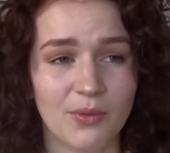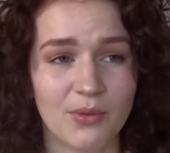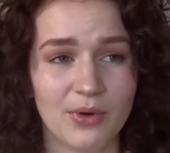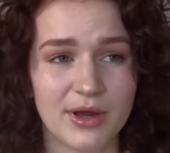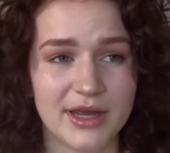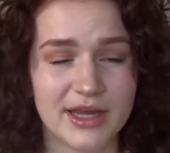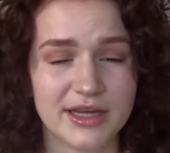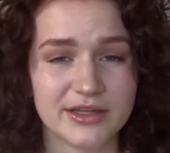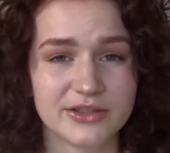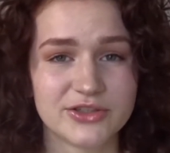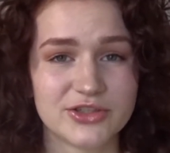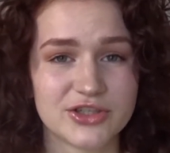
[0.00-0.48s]

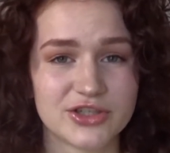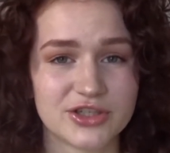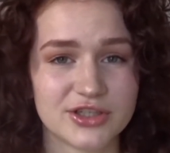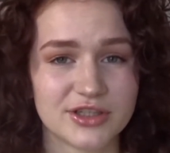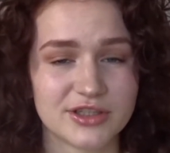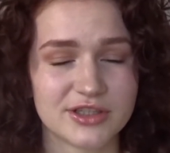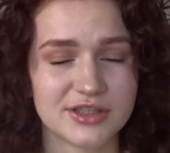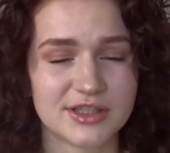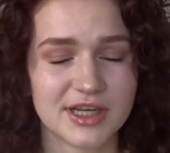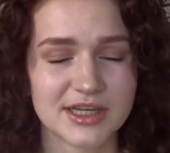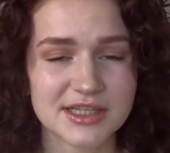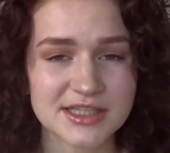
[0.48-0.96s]

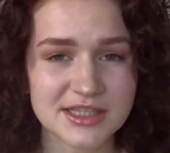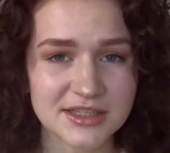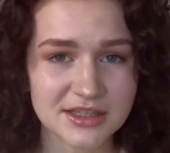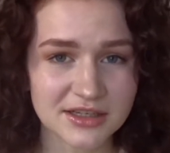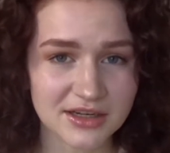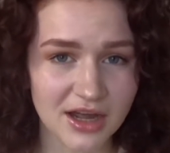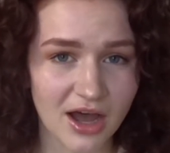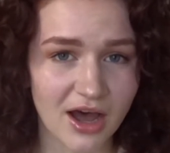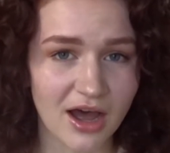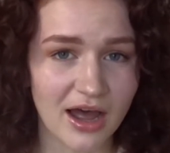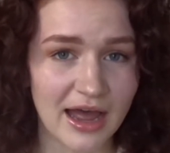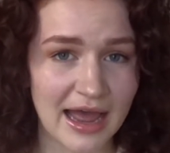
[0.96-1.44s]
which
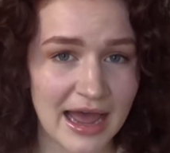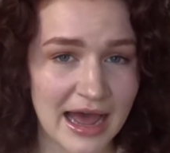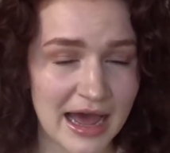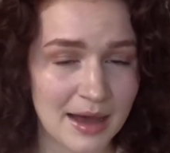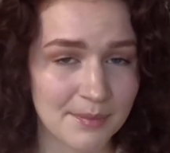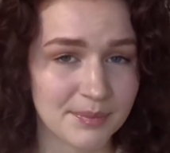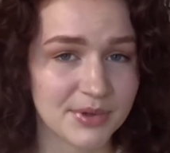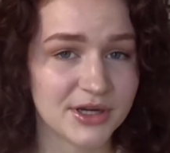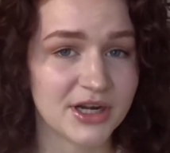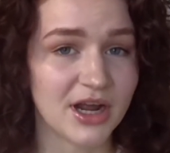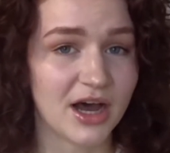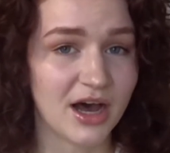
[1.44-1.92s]
doesn't
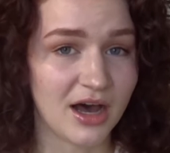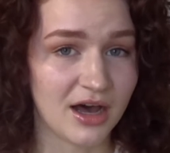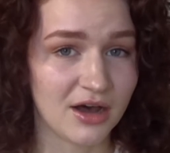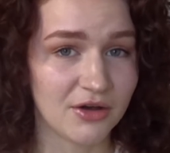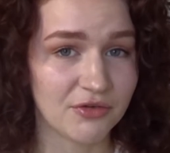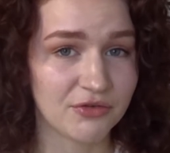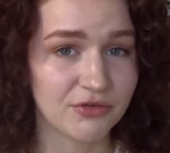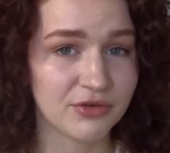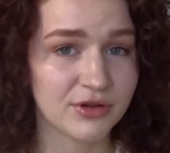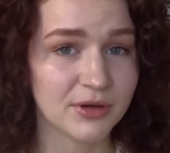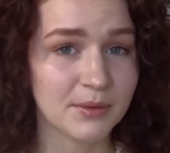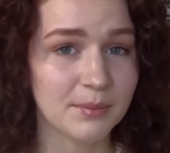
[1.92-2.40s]
happen
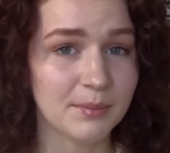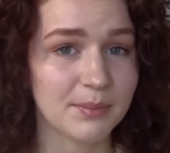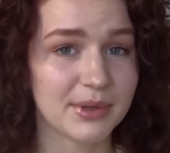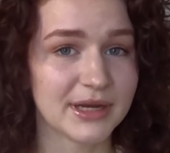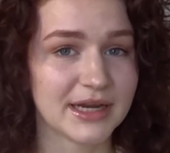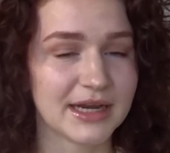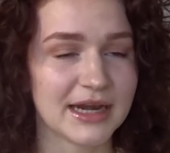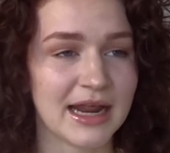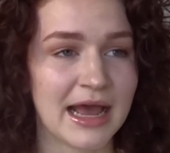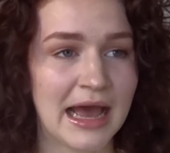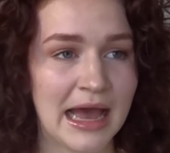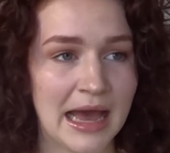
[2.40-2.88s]
often,
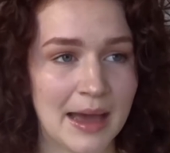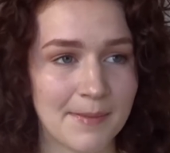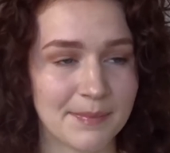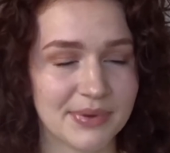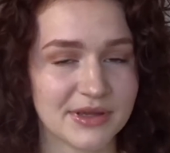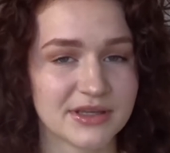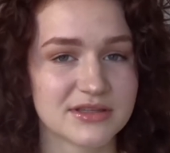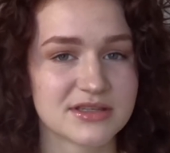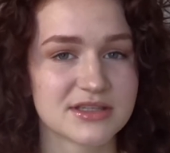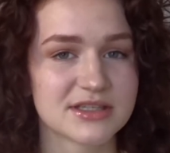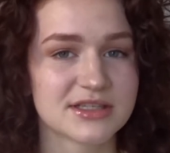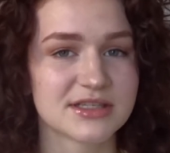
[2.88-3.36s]
but it
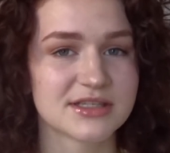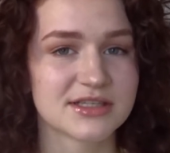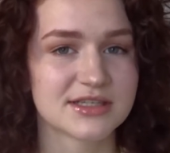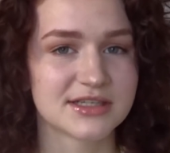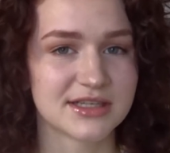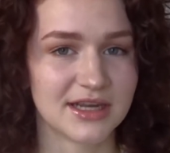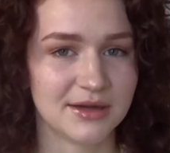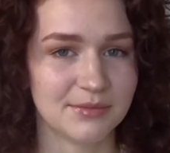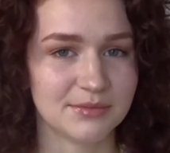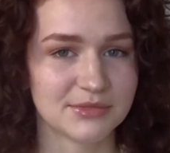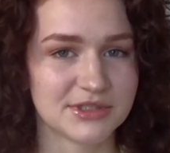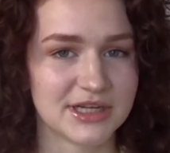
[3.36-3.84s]
happens
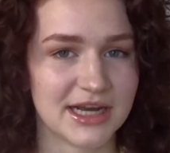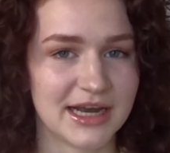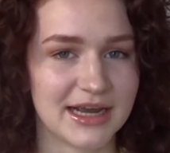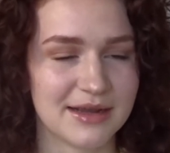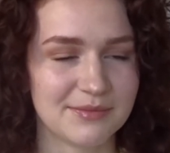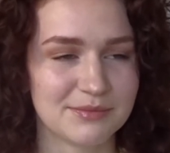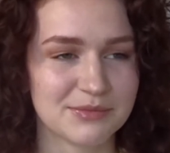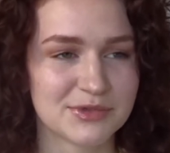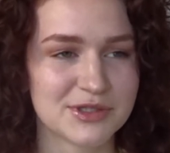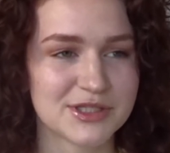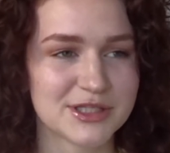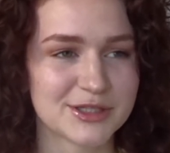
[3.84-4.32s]

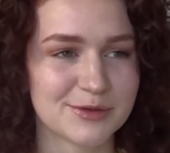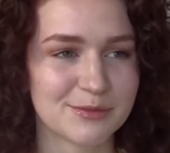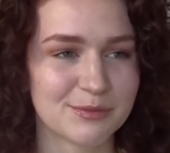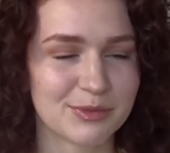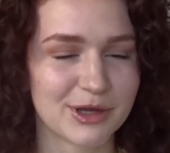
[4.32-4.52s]
sometimes.